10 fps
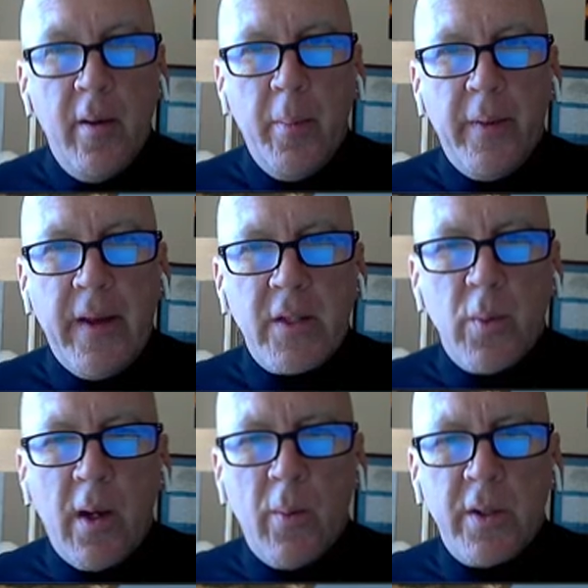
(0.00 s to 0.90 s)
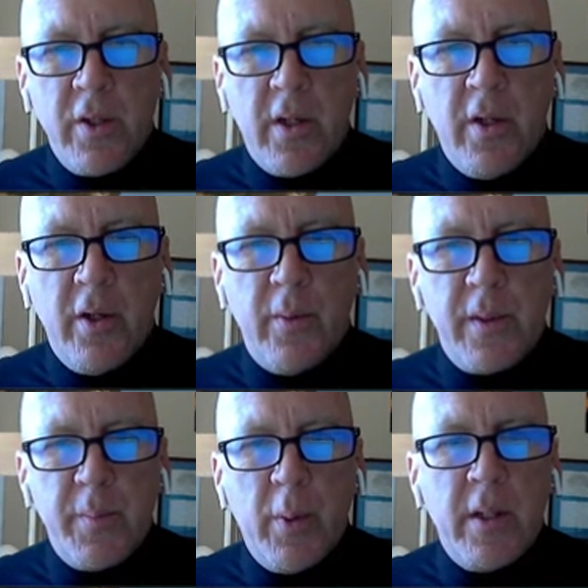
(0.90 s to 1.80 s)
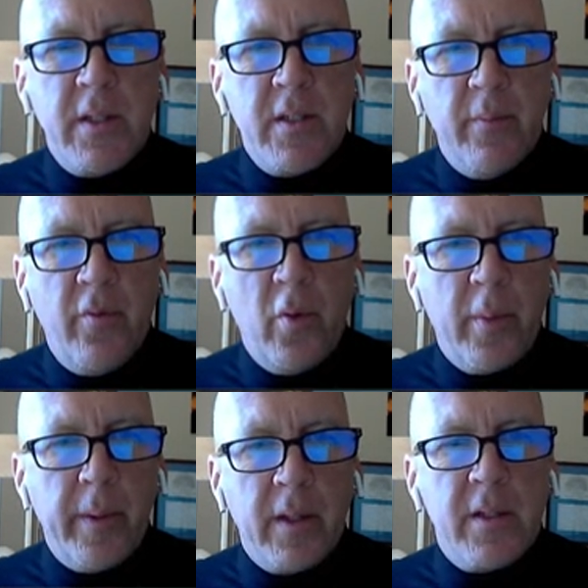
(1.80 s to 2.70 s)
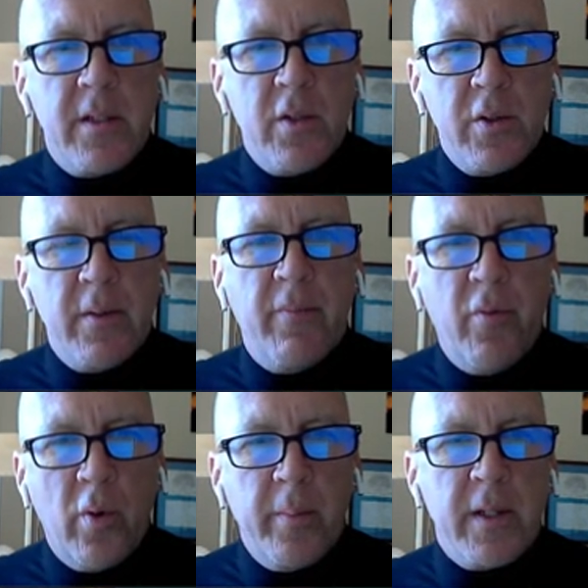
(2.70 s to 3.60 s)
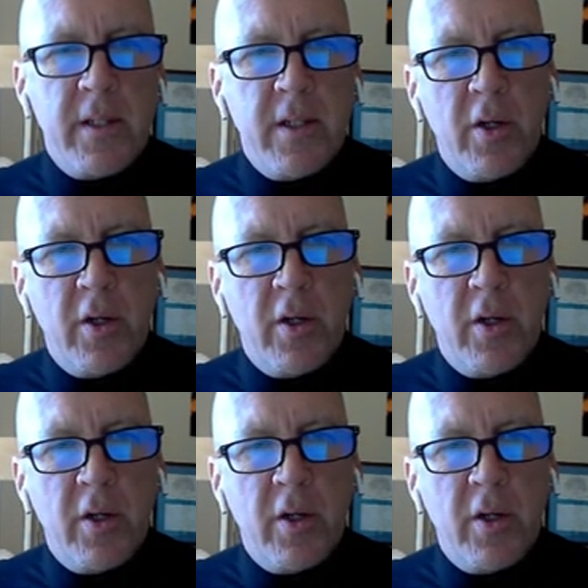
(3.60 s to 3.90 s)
but that's what I want you to do is put in some formulas and use some formulas to